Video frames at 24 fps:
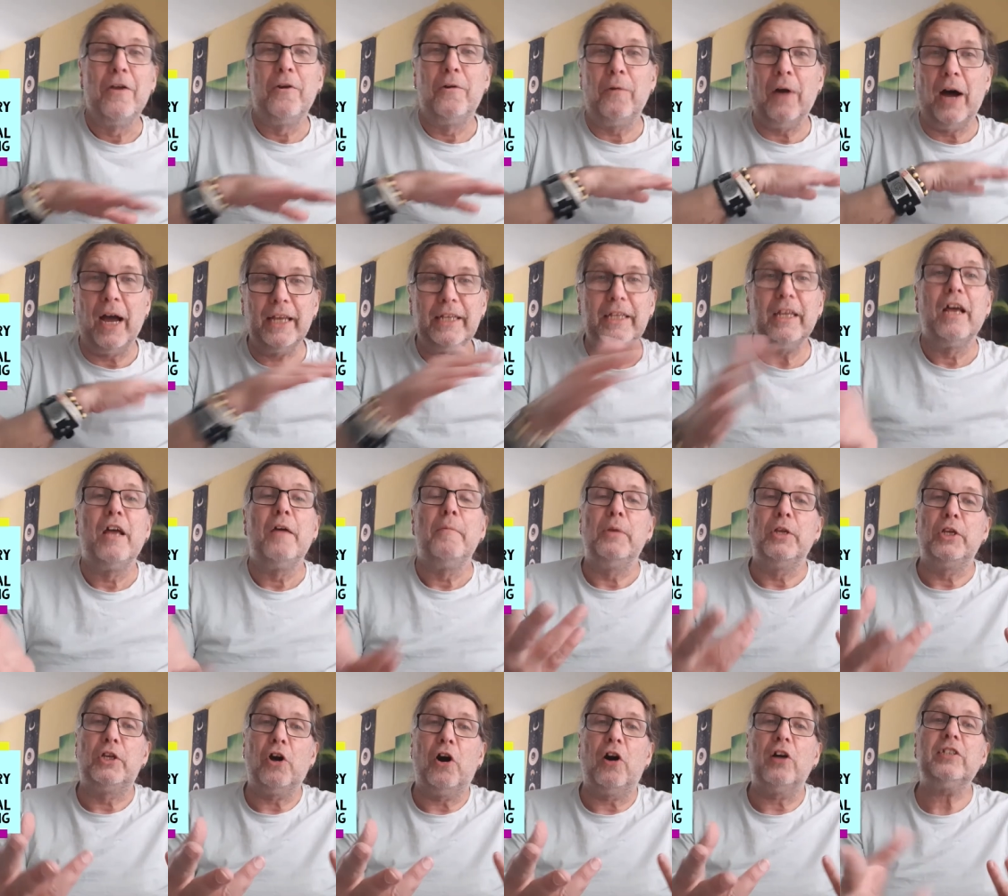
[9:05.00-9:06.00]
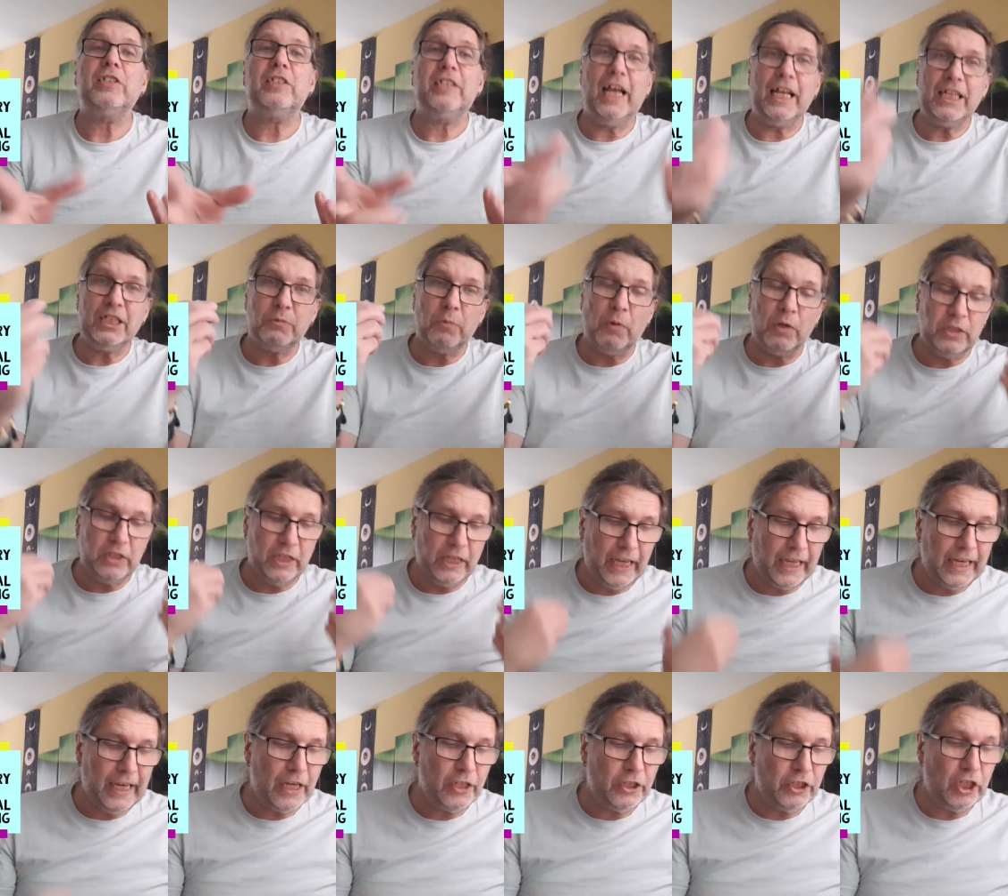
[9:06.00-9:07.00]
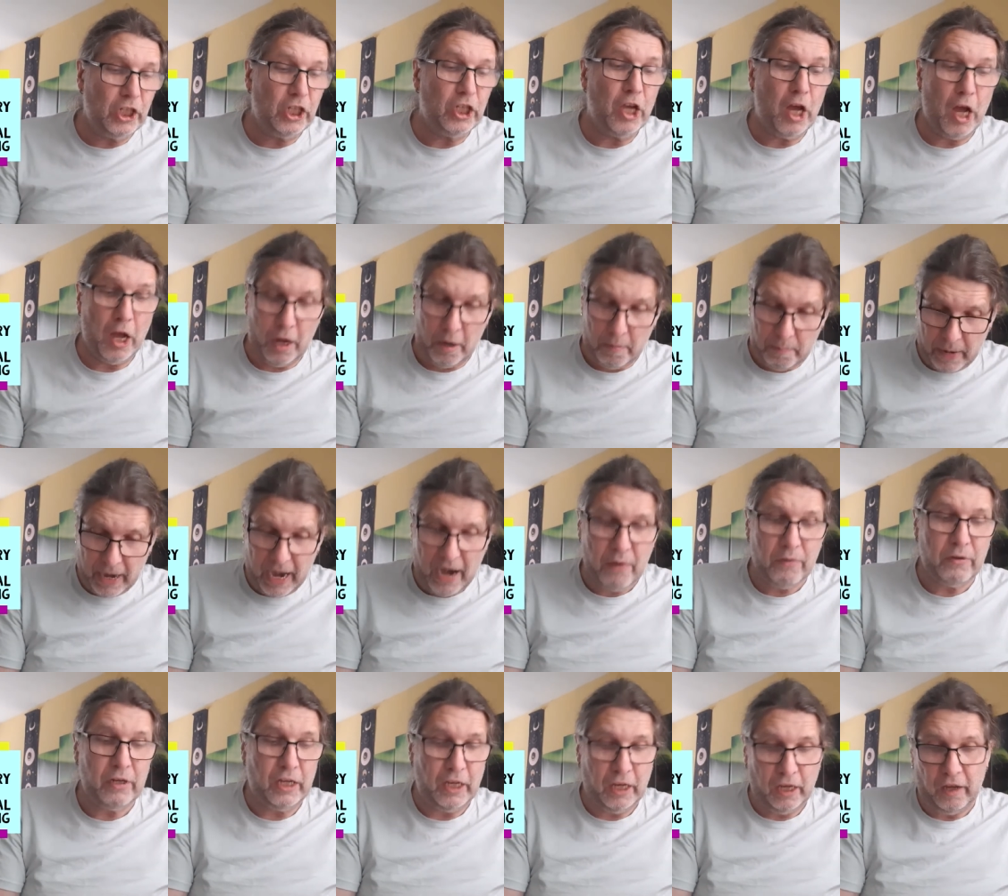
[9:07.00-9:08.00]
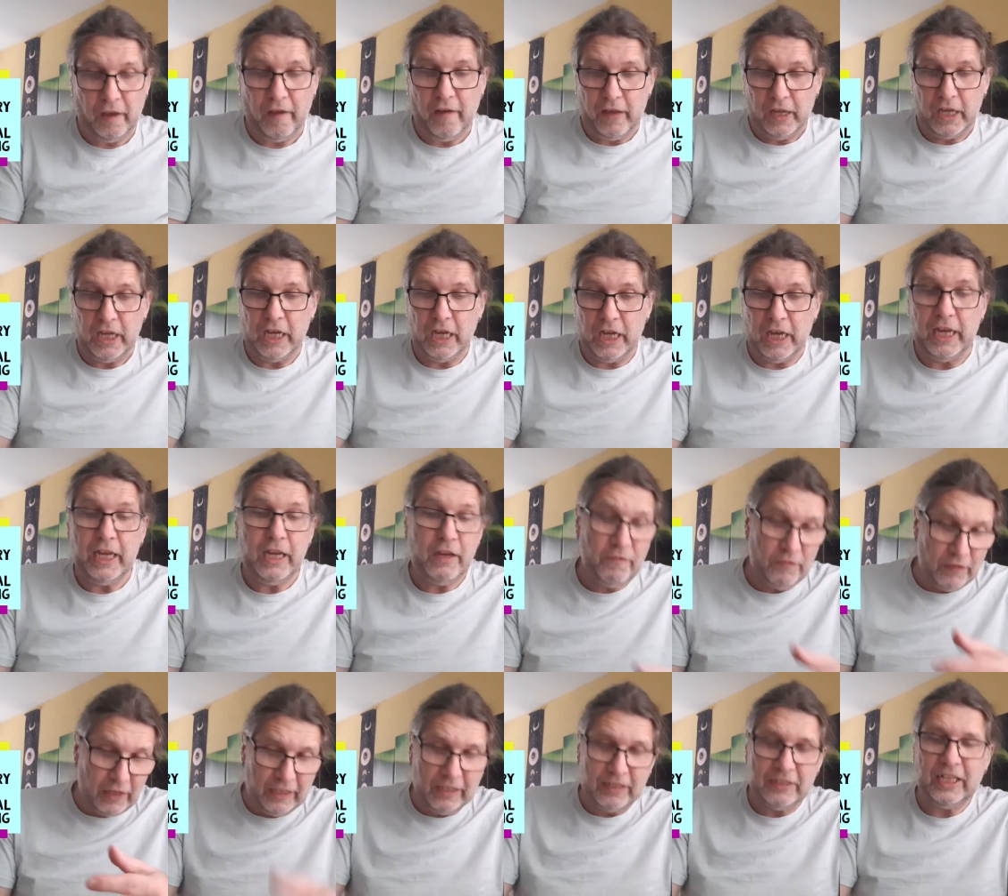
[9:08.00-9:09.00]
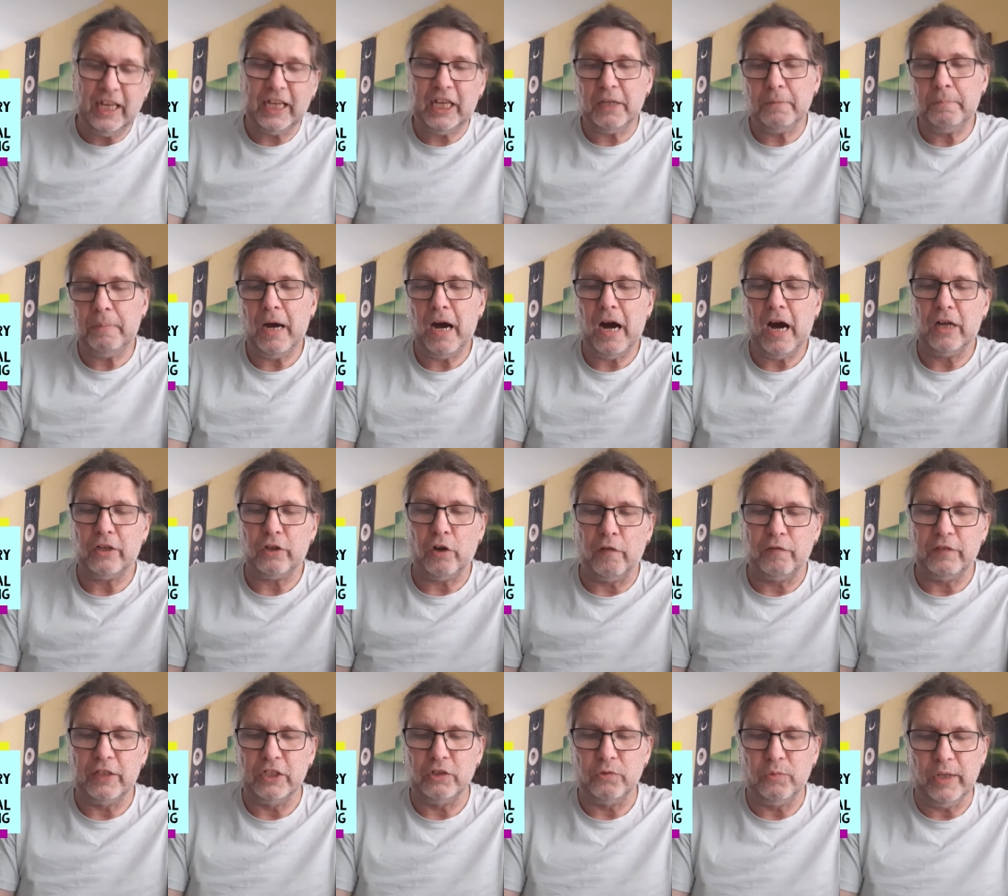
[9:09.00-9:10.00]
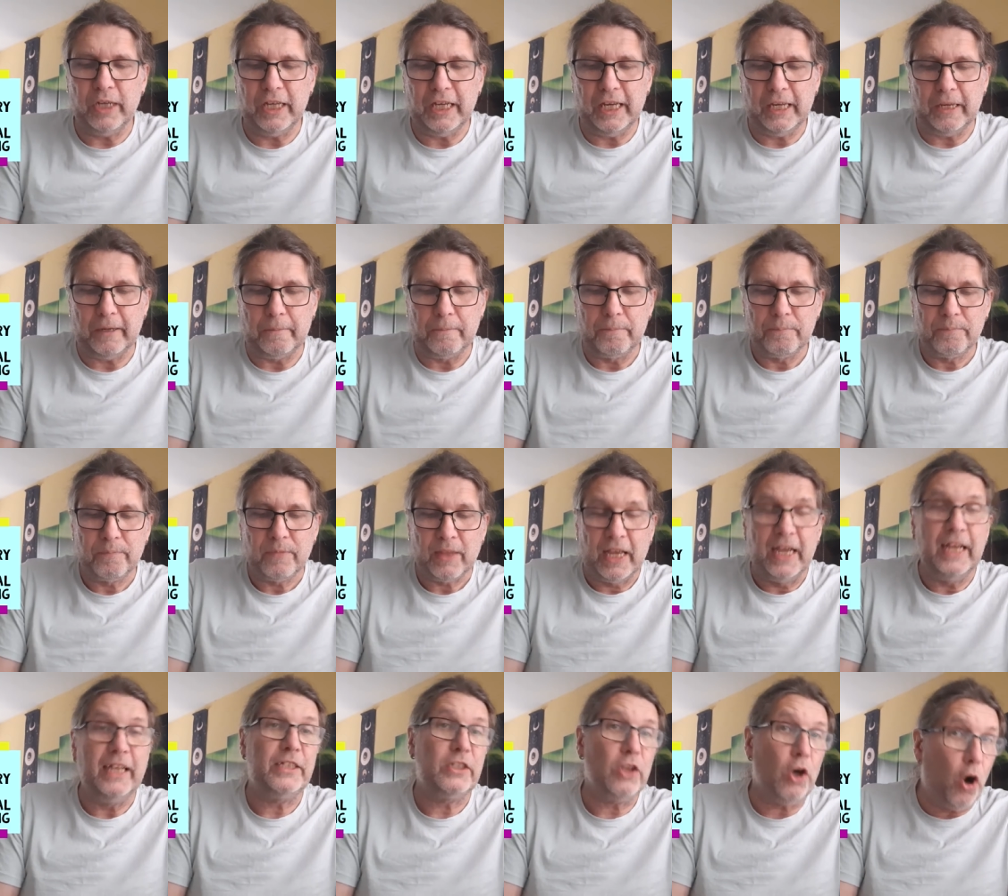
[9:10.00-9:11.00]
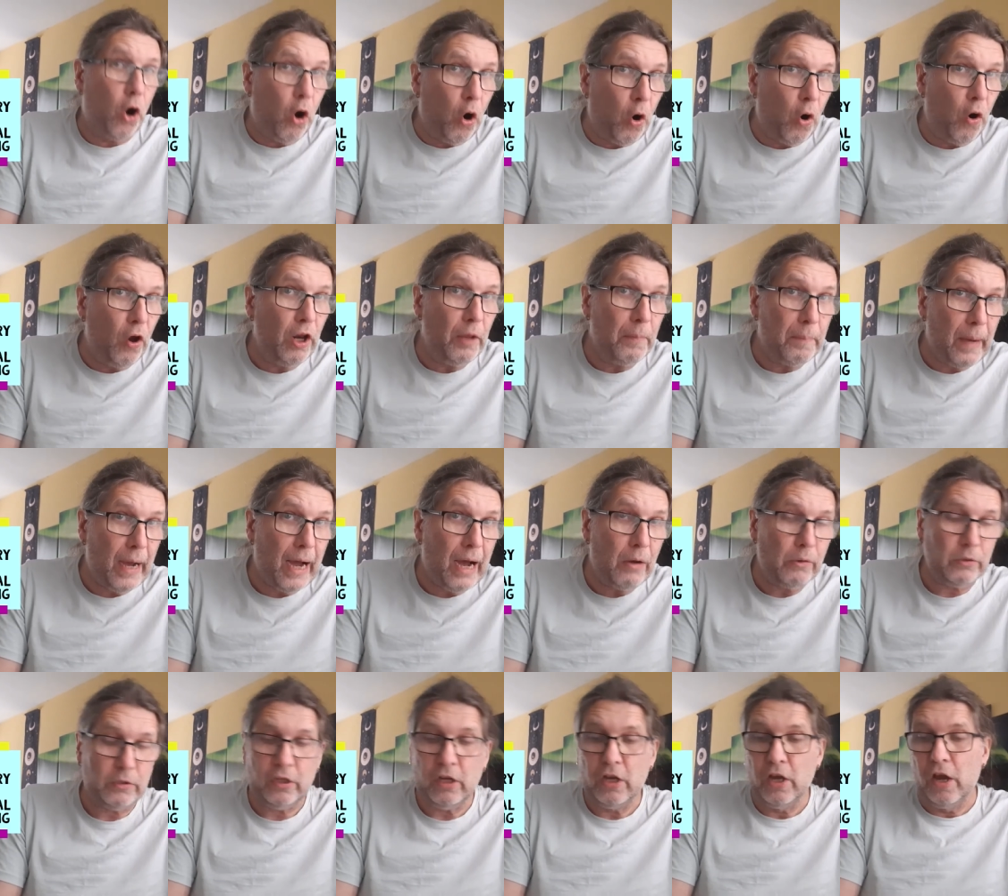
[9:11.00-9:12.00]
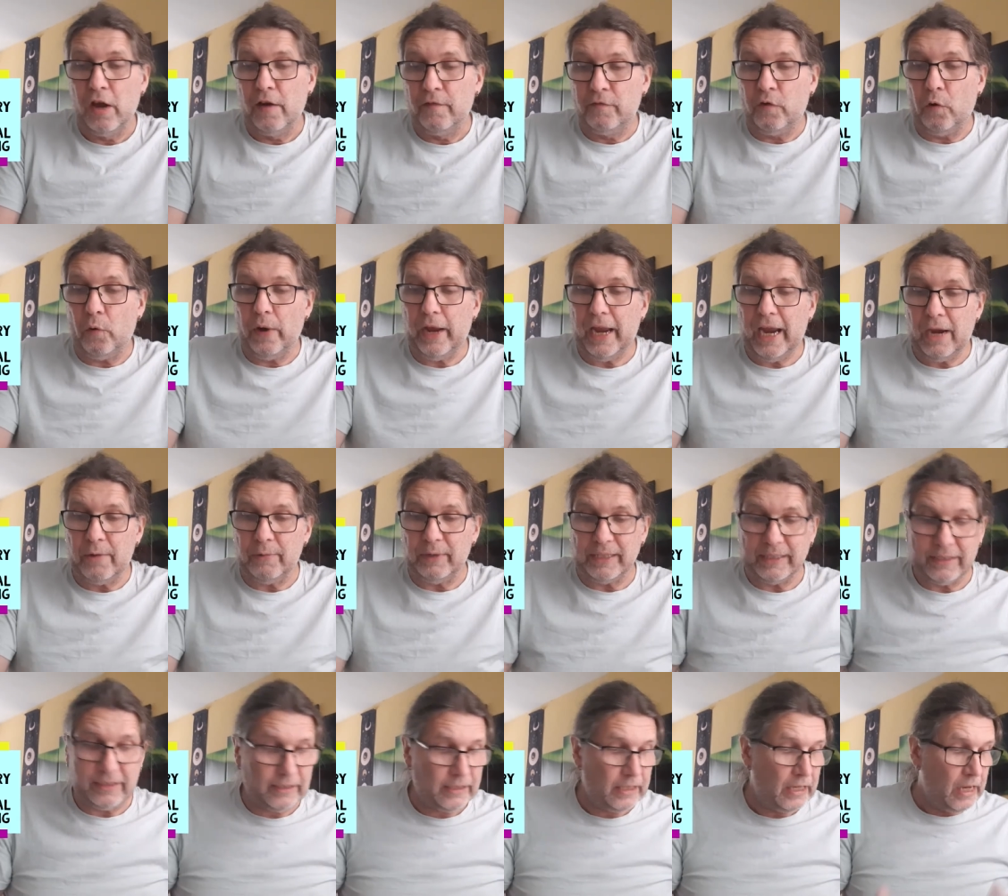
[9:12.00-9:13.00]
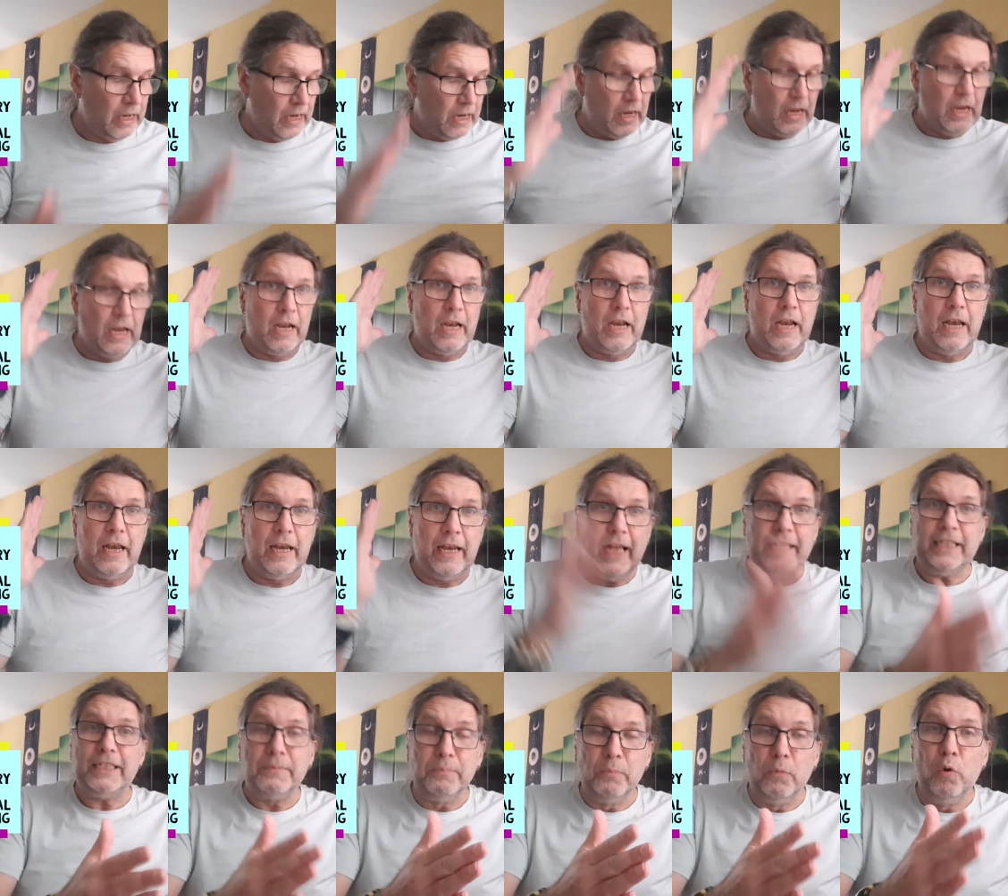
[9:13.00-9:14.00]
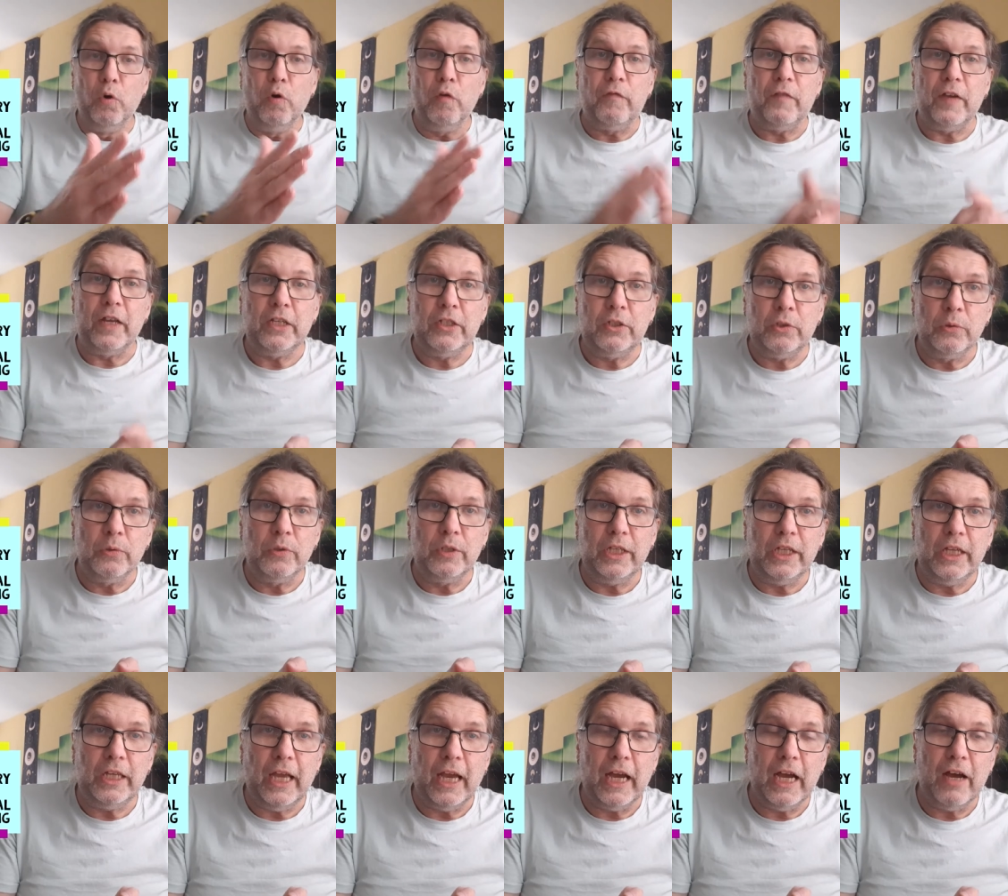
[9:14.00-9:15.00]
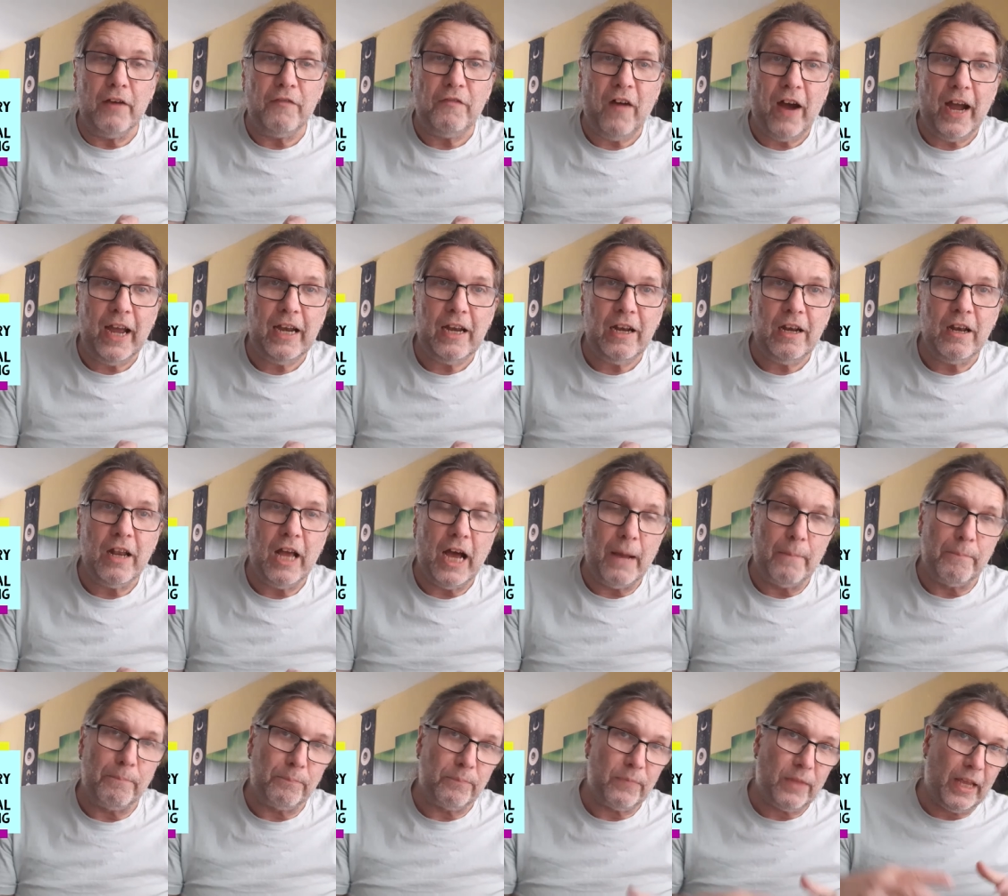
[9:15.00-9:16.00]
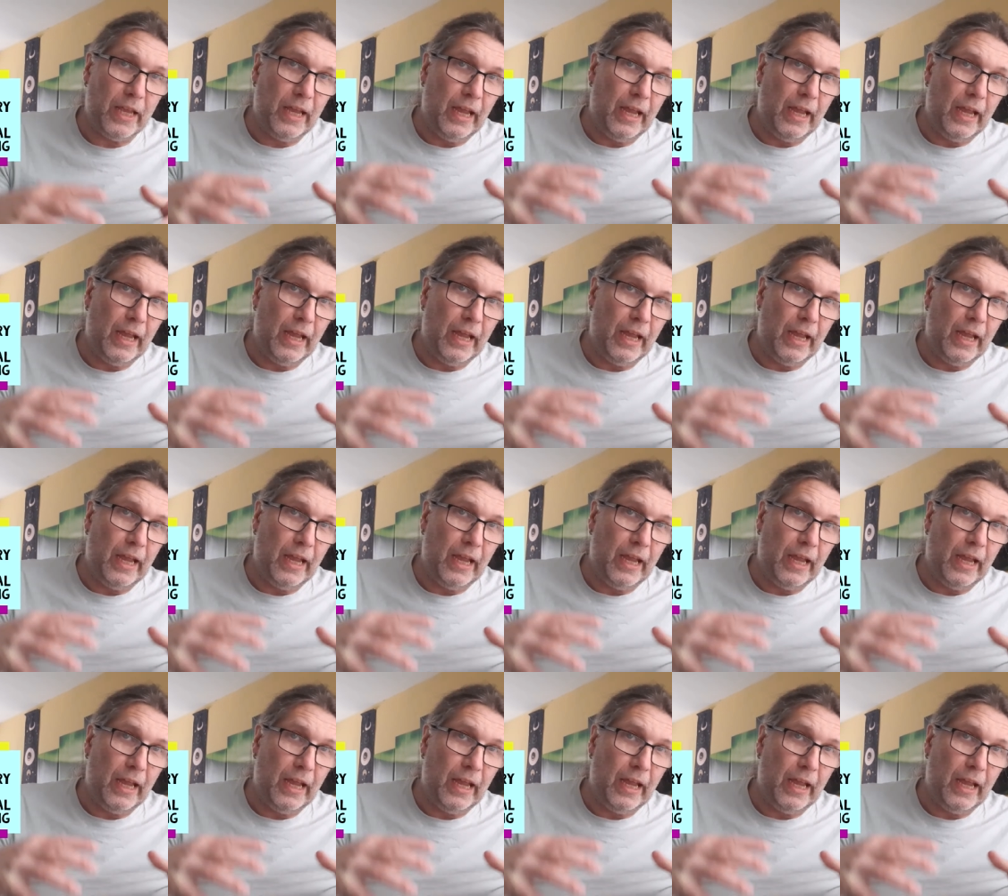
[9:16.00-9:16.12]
right? Because that's what the energy, apparently, even in the second part of this reading, is all about for Aries. Let's move into the uh, final um,